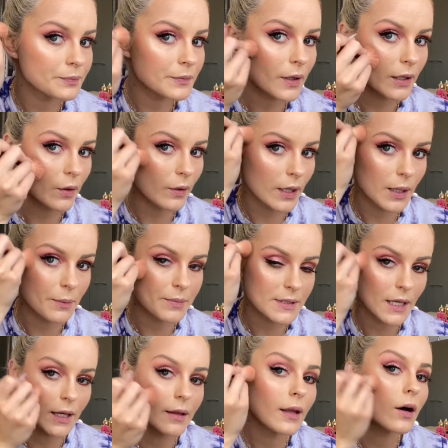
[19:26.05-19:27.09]
I know I keep
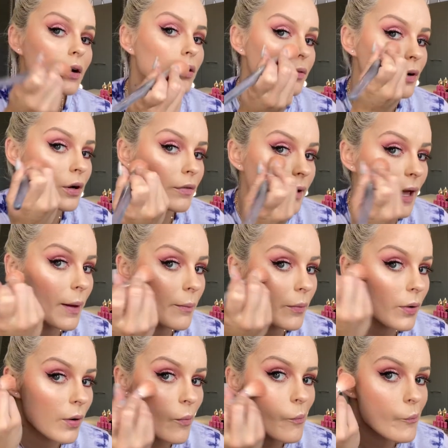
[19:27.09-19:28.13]
saying that over and over again,
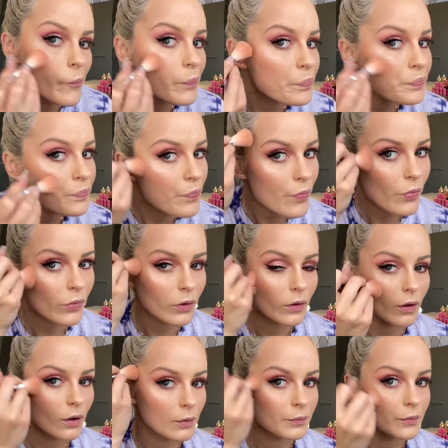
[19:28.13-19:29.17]
but
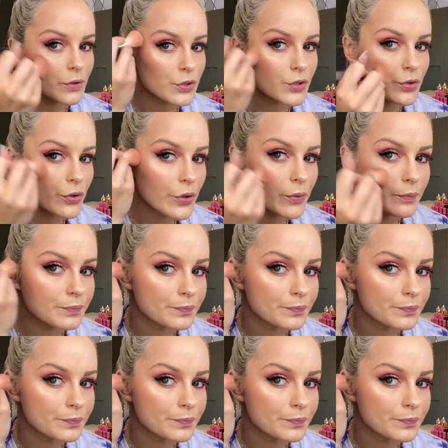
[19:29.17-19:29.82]
it's true.